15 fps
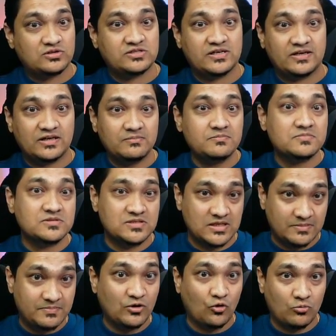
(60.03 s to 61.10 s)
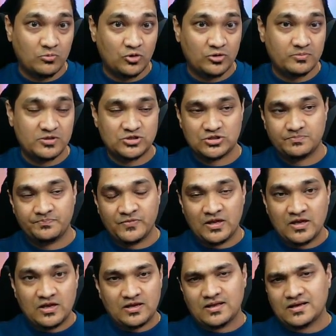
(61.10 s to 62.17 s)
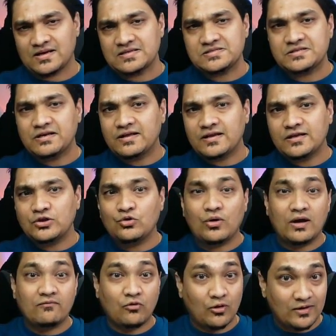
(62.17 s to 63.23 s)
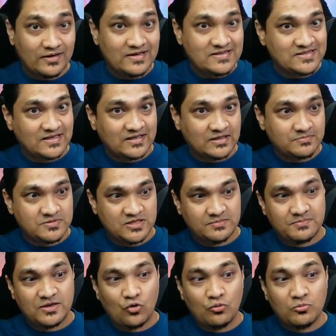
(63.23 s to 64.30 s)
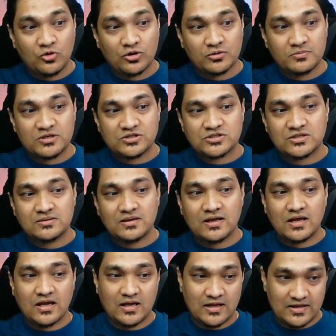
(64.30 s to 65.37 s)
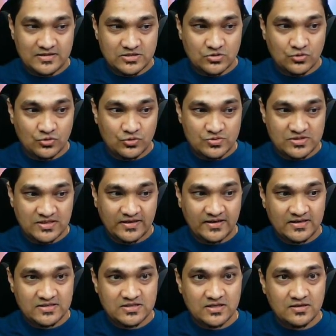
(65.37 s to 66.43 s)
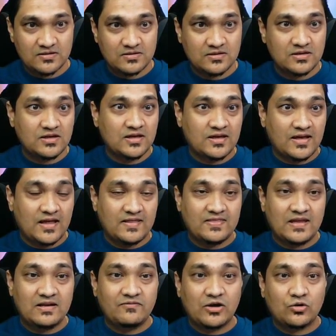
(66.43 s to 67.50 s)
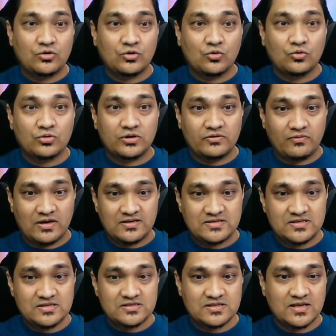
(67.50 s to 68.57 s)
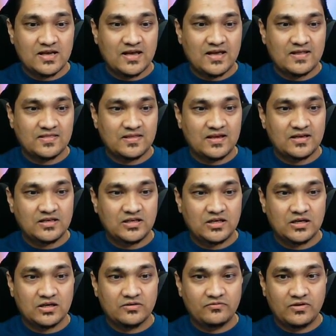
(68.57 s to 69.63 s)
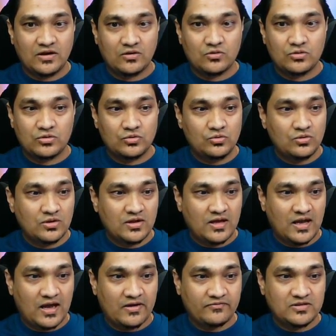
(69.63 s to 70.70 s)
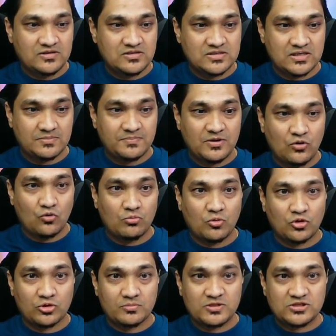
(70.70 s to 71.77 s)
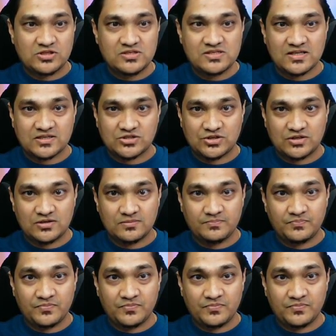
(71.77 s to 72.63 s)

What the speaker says: set up Zigbee Home Automation. Now considering you have already set up Zigbee Home Automation, let's go to settings here and then we are going to go to devices and then here we are going to have this Zigbee Home Automation section here.